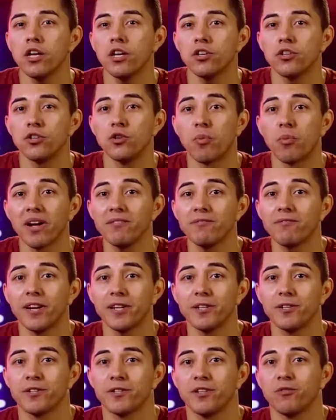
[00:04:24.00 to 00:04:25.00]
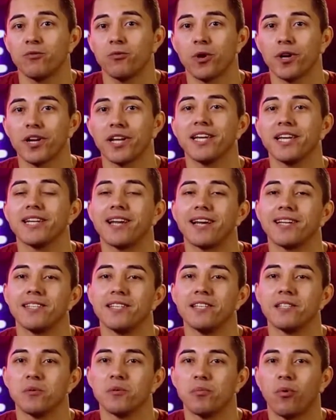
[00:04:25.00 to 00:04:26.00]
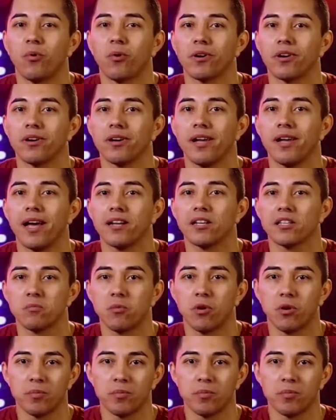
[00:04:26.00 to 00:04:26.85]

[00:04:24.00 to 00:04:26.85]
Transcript: You might find yourself working in IT support at a small